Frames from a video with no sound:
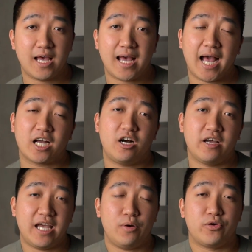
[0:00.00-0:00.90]
I got
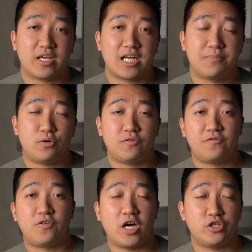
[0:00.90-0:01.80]
hit with a couple
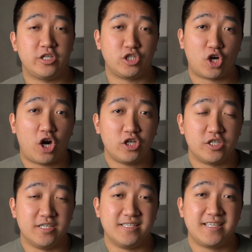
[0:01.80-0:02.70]
fraudulent
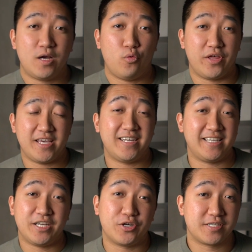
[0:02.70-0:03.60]
charges within a
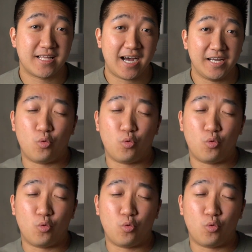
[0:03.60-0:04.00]
year's time.